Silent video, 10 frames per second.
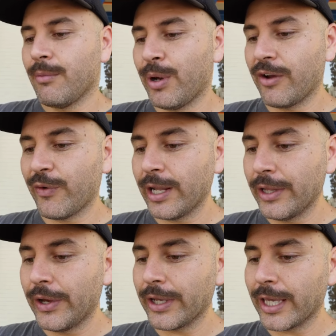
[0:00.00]
But if we
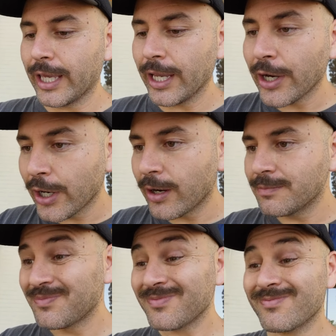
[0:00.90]
look here,
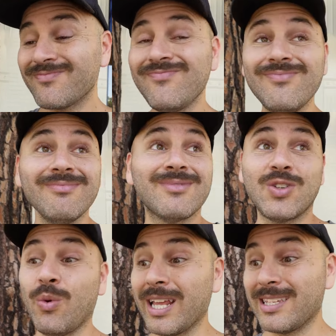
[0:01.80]

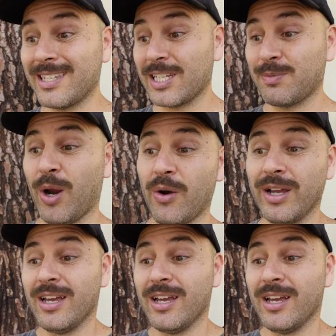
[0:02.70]
26, bro.